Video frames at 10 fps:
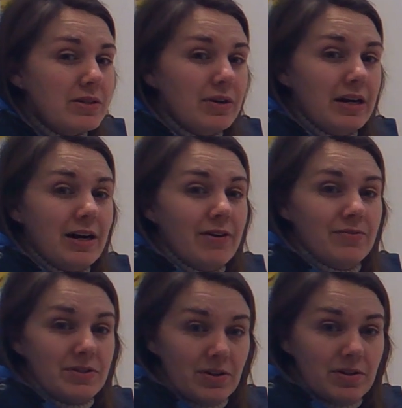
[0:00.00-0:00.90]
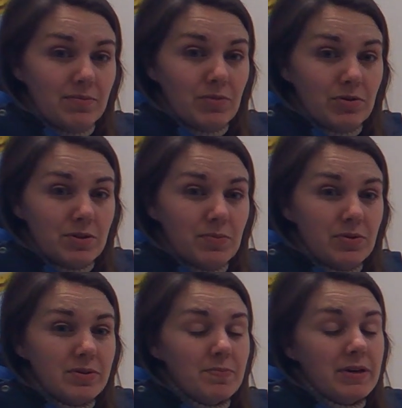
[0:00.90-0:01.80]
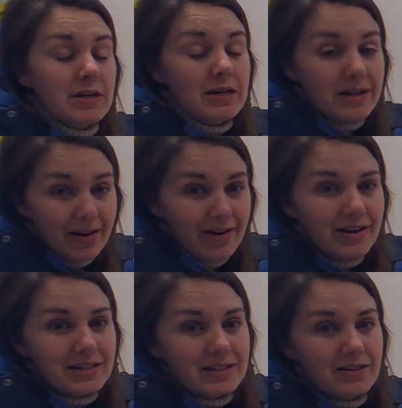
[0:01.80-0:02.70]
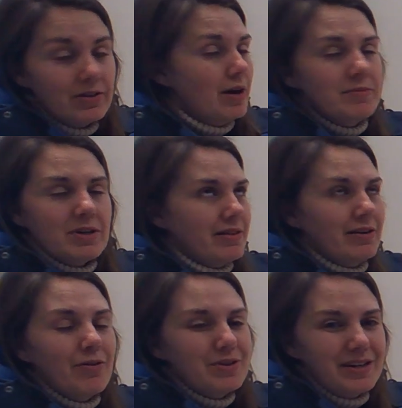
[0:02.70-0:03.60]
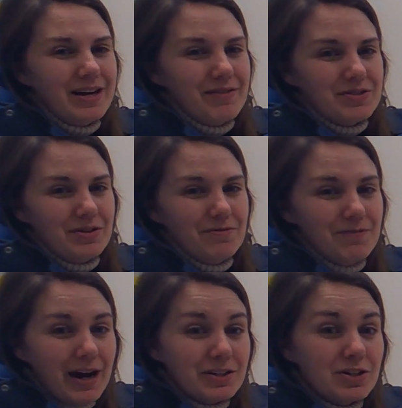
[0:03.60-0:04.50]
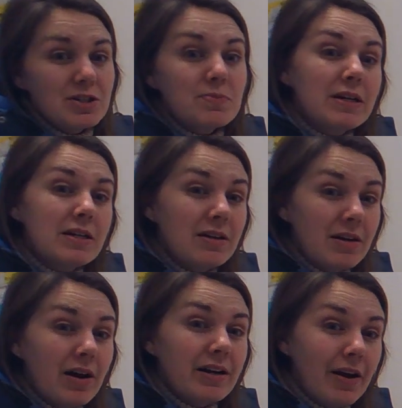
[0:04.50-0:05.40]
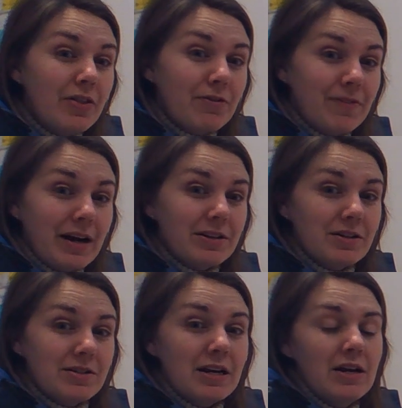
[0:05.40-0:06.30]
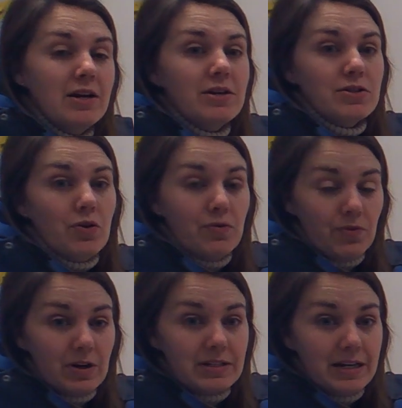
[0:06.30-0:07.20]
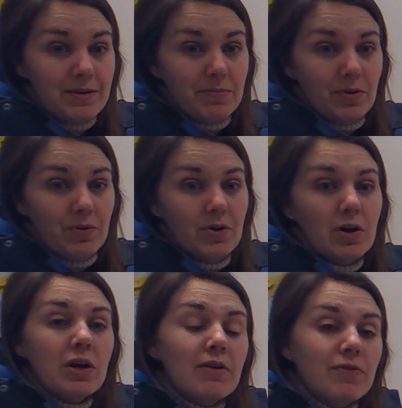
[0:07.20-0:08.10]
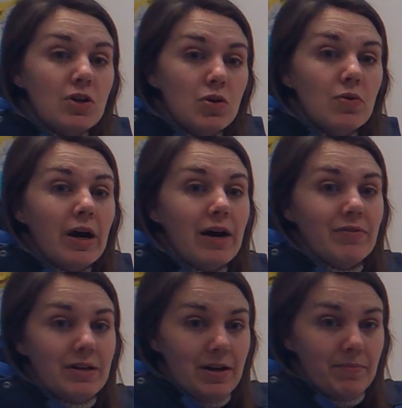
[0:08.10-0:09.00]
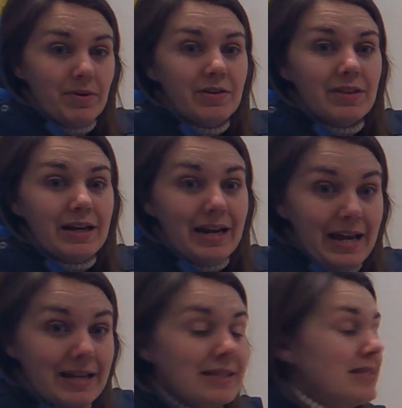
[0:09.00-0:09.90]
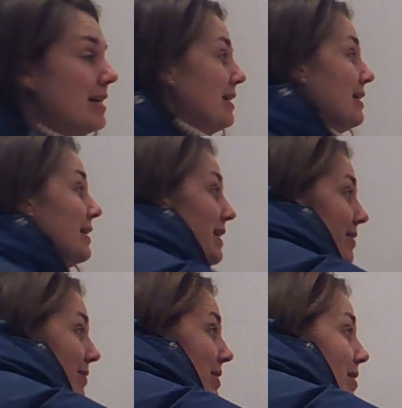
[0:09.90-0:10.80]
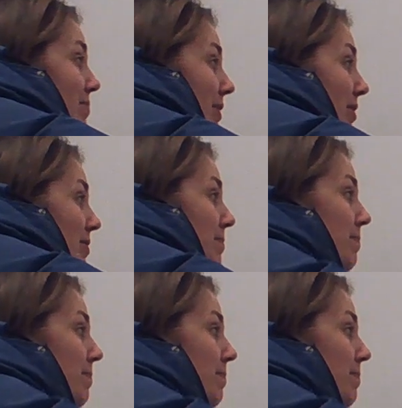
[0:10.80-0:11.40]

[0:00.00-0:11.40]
going to have certain multiples, but not, or I'm sorry, they're always going to have certain factors, but not other factors. So for example, if you have a number that ends in an even number,